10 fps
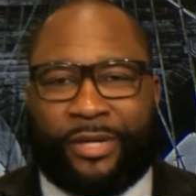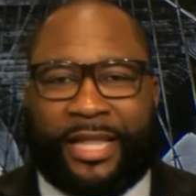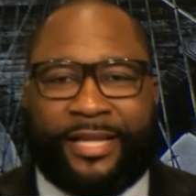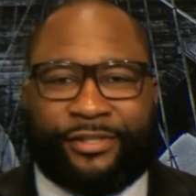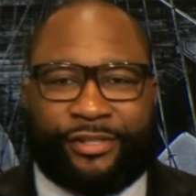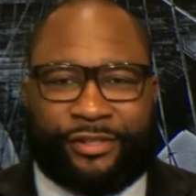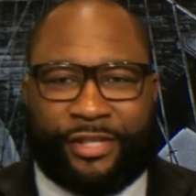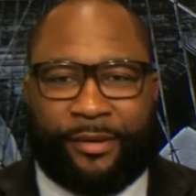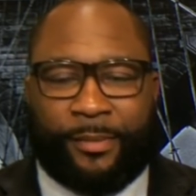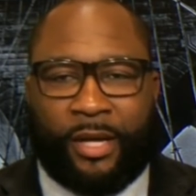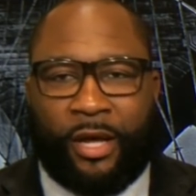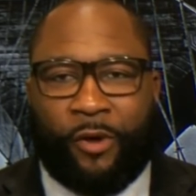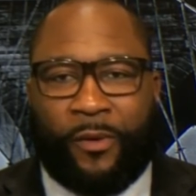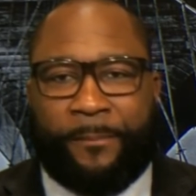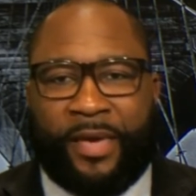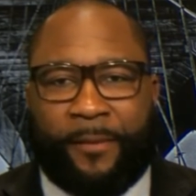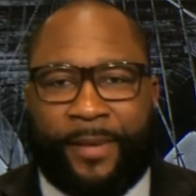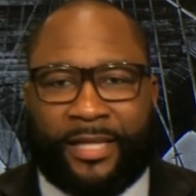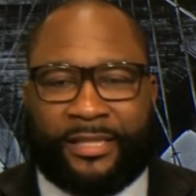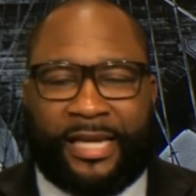the relationship with Bill
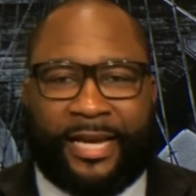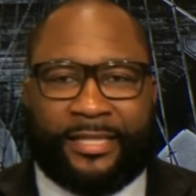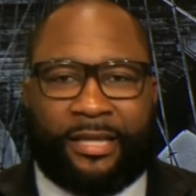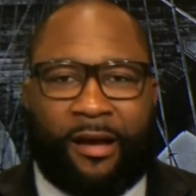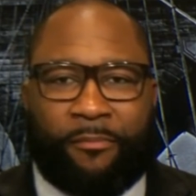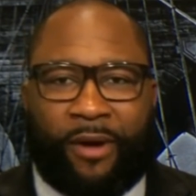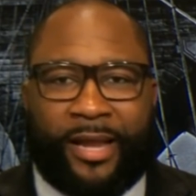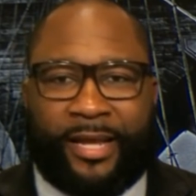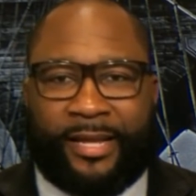Belichick and Tom Brady,